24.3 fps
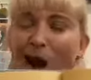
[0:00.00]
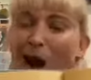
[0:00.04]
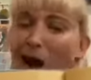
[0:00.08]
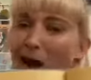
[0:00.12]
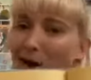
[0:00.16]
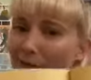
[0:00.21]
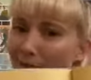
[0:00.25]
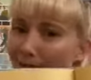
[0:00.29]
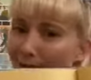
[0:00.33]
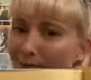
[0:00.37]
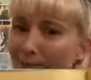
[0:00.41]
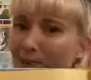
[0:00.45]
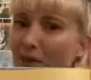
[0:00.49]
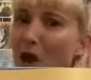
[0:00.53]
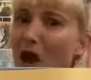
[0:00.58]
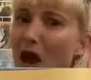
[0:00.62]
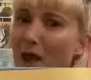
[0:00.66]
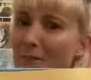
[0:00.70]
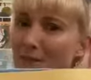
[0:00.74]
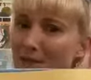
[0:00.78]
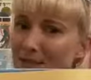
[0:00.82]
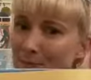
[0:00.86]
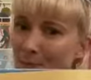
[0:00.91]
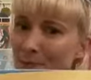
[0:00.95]
I think the
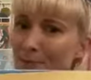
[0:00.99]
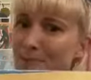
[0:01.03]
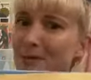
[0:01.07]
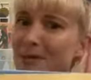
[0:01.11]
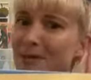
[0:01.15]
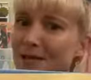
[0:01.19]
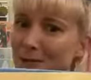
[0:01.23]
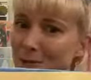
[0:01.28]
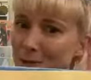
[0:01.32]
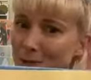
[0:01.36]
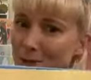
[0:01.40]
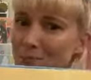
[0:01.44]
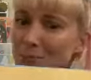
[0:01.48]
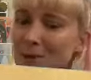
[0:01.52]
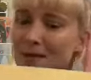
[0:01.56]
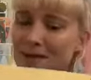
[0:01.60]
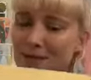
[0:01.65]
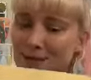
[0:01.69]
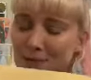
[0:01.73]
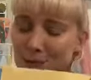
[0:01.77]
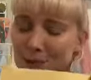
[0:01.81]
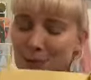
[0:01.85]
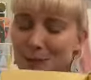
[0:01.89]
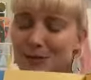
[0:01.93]
ibis would be a good
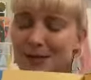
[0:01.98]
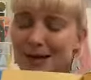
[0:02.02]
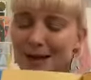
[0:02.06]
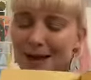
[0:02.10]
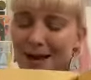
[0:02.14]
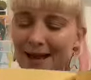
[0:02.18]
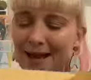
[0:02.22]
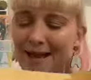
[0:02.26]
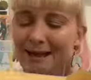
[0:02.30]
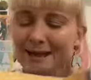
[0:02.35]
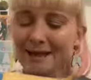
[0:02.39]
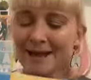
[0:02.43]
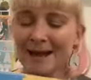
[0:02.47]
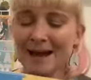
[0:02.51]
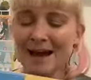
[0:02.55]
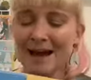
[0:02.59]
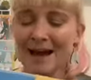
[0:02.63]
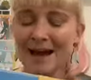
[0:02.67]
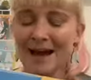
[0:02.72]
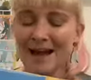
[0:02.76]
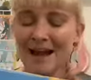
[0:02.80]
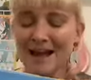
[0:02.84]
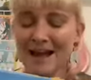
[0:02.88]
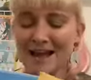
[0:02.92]
one to look
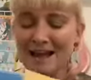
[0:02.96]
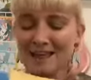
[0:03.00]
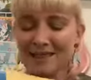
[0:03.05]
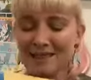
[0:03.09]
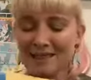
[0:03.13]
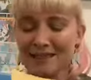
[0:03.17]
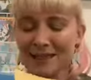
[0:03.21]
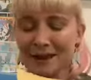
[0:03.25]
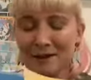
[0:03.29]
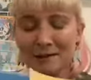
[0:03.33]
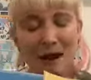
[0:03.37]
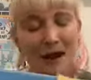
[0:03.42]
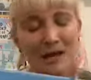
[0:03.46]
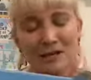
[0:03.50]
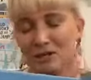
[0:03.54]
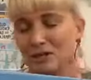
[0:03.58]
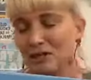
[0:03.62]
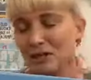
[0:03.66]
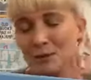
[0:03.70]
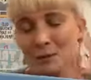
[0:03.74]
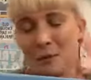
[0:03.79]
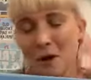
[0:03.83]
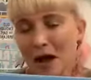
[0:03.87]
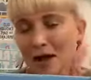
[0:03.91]
at. They're
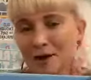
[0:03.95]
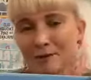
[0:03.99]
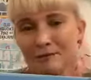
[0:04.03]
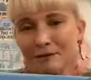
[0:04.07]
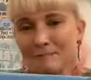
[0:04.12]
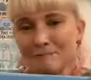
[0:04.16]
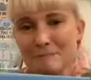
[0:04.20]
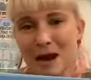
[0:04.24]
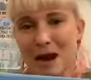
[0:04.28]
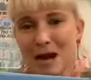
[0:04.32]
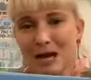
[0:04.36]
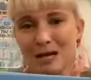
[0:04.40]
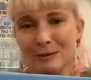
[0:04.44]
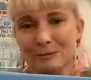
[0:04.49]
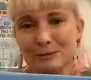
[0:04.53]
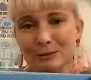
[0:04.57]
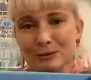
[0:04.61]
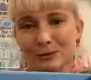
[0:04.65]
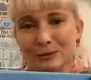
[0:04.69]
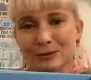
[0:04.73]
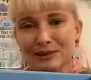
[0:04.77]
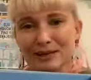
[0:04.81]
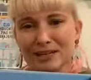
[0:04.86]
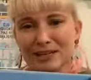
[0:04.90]
actually quite a
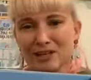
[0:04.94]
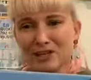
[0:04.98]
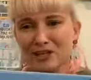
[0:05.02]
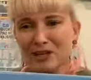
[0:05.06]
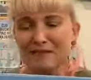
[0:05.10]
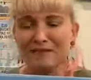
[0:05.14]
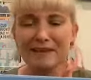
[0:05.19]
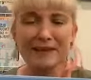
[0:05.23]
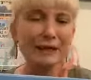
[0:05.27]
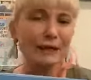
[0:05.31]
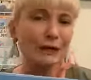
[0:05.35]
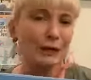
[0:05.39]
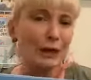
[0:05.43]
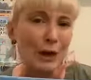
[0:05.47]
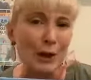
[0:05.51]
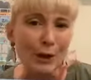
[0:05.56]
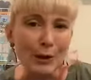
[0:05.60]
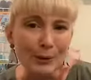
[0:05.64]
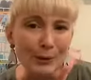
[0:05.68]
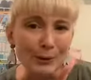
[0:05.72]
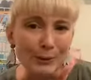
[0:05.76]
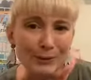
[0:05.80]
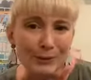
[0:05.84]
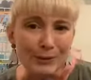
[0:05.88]
remarkable creature. They're
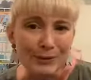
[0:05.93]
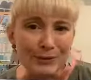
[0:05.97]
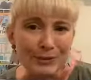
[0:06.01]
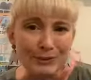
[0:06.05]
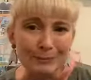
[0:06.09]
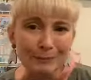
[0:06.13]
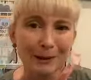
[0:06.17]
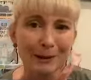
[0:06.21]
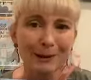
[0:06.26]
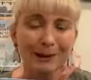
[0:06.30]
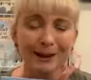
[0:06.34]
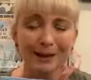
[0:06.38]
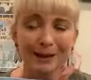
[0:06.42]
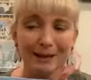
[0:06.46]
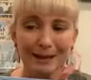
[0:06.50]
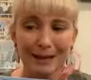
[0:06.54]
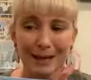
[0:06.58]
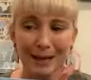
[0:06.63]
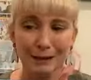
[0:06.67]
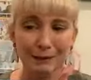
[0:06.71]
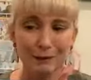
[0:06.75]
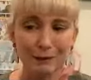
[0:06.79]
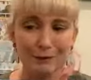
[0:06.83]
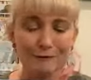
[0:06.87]
loathed by
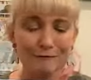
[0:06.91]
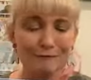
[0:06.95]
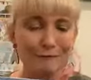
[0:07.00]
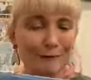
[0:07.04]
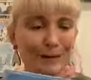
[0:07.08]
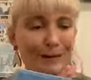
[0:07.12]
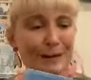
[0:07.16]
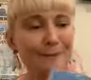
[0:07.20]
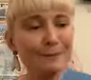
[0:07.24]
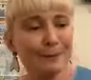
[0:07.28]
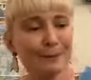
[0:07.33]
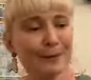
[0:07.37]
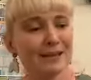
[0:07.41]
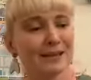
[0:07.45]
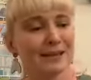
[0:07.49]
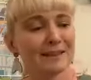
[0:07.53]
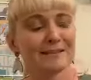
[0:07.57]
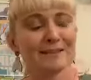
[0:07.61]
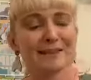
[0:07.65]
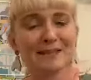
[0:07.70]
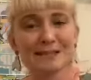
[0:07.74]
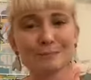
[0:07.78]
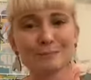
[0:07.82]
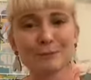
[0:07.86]
a lot of people. And in
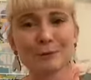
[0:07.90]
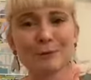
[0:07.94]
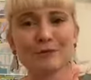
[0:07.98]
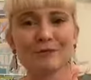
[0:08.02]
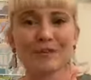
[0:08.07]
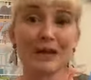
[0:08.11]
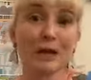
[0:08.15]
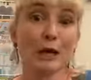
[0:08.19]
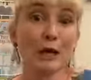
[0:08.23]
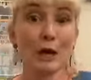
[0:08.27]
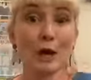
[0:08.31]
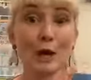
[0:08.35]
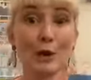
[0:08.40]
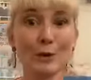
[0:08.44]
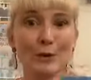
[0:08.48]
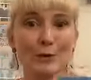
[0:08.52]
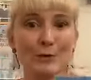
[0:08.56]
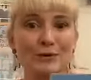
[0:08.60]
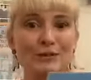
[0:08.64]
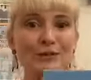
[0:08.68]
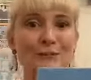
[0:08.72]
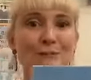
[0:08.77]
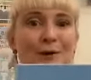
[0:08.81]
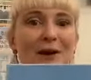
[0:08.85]
this book, they're
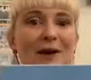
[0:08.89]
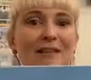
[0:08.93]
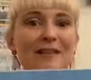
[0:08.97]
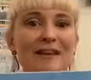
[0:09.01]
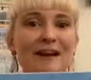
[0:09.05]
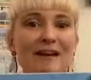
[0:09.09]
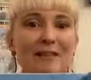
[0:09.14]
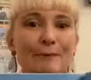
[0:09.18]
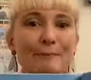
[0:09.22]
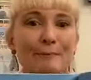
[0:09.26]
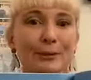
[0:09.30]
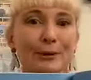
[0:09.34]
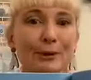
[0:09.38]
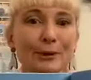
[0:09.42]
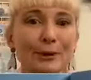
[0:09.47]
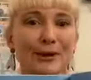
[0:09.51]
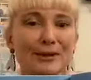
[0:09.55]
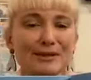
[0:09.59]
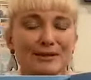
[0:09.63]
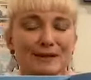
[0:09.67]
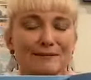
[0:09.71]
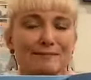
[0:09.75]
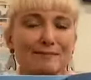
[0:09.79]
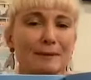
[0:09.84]
loathed by the other
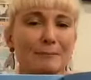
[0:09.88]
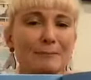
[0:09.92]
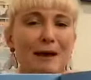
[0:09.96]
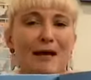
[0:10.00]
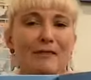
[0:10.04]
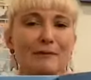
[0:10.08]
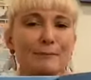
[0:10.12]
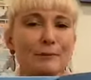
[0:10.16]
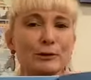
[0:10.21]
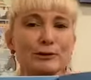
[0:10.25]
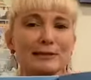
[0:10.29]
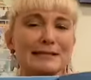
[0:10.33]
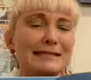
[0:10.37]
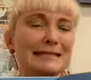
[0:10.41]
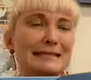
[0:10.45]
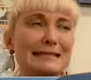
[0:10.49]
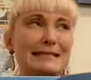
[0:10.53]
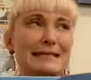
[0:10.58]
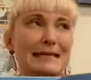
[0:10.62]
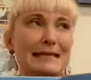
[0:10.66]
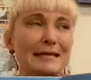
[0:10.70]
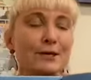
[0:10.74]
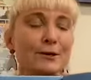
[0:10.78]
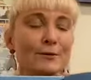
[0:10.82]
birds, and the other birds
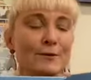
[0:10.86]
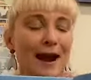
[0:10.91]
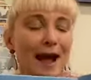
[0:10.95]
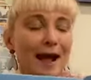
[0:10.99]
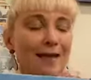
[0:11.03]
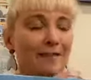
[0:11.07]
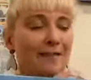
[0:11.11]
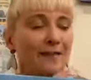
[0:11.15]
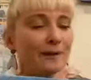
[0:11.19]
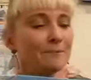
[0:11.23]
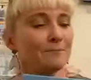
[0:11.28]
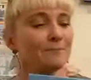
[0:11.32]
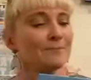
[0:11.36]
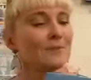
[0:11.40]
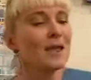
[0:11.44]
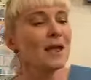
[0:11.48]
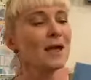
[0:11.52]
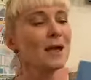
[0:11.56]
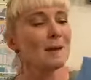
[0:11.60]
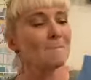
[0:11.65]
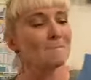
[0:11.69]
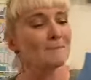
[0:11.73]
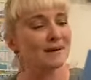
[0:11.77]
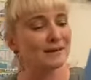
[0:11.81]
snigger at them.
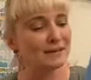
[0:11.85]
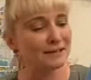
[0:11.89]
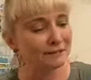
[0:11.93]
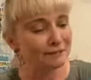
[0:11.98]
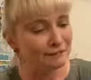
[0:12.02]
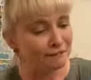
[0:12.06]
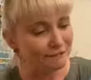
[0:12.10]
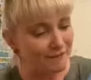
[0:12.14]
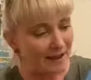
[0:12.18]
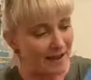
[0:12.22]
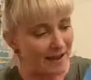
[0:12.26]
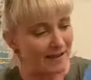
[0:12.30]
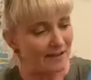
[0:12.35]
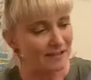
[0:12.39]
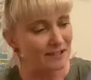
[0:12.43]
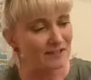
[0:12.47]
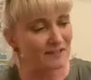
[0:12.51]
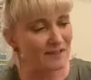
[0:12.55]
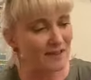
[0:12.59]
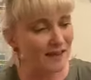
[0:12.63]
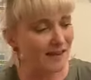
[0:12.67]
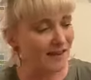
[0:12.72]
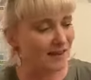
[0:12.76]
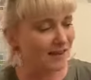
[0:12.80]
But in fact,
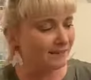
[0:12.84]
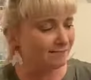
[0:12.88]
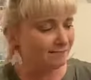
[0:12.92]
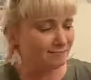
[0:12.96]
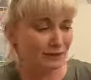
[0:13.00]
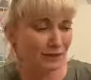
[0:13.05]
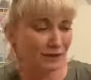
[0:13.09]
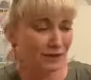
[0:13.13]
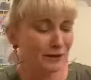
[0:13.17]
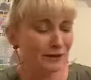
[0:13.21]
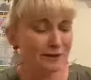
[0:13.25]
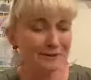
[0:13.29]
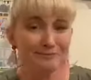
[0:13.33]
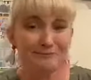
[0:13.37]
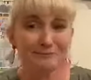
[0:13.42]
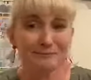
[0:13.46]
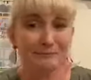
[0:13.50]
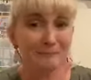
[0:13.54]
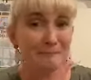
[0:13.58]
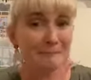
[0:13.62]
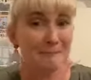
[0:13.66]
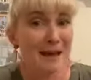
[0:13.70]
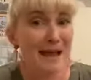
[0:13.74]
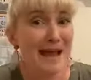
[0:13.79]
they
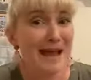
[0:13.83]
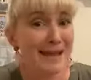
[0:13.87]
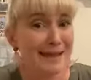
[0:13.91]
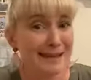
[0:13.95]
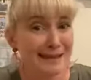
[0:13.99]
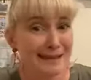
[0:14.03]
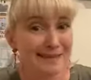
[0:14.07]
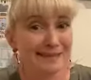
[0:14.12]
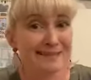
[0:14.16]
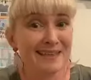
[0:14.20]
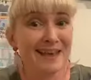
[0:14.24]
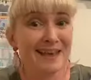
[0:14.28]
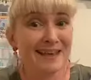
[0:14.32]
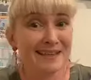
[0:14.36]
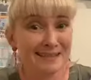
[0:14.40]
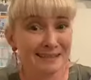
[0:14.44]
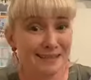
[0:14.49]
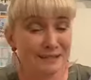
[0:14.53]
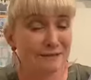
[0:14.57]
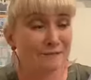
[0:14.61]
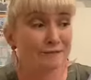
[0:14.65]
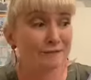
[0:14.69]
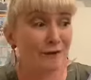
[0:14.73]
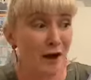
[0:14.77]
are
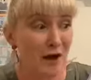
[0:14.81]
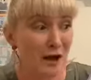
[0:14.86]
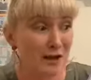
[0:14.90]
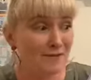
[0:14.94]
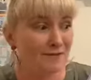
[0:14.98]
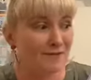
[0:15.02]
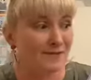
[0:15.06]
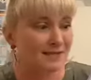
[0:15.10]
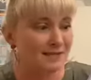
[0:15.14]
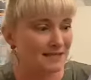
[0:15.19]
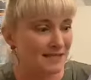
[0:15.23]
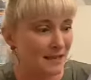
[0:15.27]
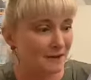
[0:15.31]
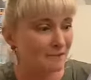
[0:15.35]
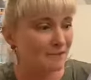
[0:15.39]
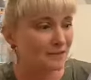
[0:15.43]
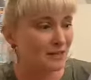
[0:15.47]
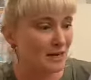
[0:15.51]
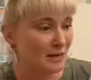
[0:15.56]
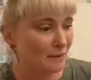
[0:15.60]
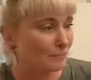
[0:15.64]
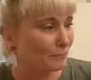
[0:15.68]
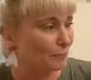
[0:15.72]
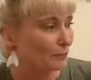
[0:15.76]
survivors. They've
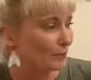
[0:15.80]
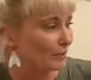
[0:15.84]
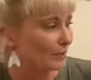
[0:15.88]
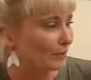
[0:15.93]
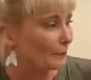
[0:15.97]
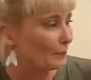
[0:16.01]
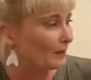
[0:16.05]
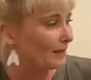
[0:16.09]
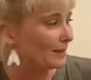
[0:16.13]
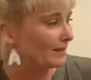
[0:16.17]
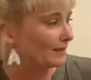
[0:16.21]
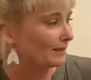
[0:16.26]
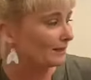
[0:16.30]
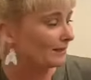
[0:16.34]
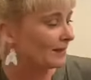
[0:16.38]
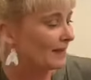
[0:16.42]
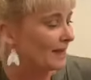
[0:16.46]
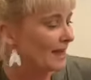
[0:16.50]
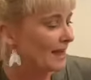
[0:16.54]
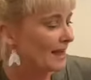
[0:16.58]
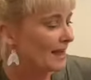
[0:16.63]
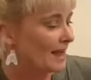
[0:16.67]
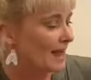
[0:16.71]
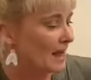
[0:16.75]
done pretty well.
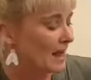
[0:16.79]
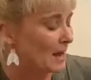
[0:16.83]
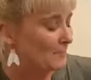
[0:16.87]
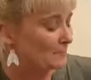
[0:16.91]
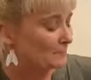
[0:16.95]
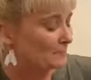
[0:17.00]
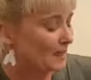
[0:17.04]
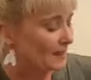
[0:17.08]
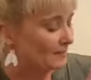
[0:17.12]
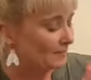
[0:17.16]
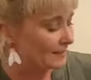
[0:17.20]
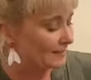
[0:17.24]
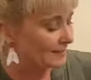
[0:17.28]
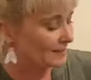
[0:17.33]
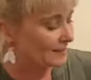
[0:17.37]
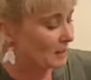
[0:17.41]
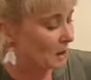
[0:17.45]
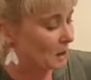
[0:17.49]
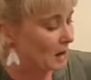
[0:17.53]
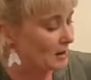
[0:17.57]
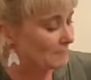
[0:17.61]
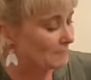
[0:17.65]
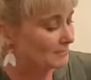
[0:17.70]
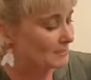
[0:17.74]
This
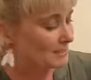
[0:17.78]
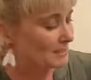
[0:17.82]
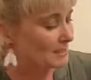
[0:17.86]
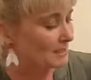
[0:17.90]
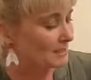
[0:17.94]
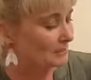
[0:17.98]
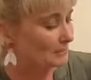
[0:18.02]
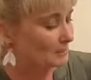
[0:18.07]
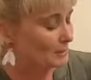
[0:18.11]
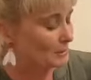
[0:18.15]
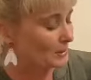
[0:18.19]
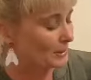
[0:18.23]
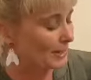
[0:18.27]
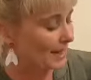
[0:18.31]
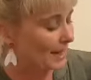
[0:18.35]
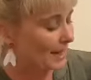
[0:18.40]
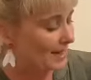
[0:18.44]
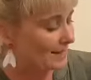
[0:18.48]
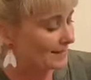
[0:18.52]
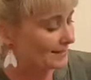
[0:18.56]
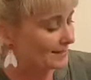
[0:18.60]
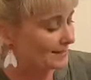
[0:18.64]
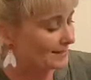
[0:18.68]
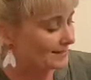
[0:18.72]
ibis in the book
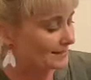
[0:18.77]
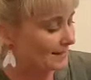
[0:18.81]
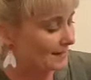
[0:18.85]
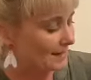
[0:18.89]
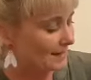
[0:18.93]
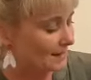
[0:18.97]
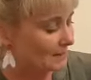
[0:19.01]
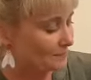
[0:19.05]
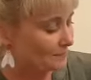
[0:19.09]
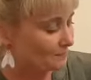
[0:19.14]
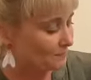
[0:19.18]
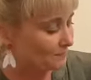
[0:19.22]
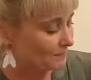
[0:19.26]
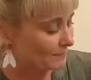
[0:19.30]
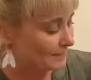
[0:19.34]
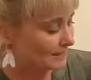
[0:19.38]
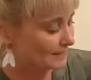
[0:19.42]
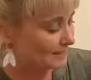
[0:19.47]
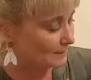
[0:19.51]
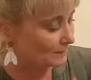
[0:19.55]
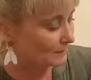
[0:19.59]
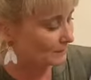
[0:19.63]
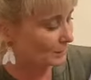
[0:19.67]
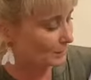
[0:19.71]
has
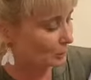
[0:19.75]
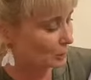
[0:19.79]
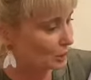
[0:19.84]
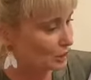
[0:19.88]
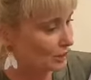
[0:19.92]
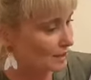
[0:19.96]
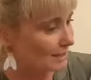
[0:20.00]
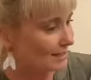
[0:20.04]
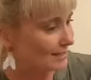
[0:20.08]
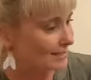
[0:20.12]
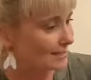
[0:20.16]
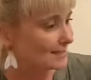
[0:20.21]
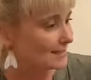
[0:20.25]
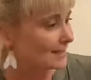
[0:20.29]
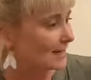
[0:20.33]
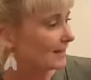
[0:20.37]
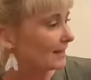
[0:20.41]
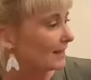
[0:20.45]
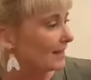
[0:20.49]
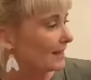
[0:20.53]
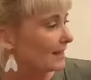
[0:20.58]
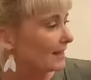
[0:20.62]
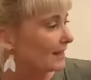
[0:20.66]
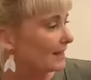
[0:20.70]
some little chicks, and
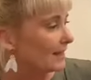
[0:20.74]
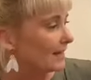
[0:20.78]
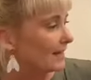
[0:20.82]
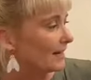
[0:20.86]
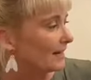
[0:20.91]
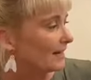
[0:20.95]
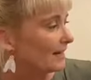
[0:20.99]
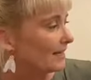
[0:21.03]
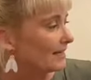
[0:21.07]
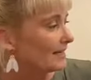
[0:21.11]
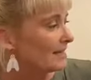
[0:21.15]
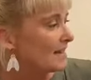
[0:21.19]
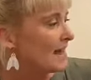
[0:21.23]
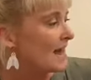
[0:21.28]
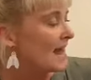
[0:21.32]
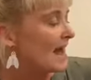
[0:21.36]
here they are.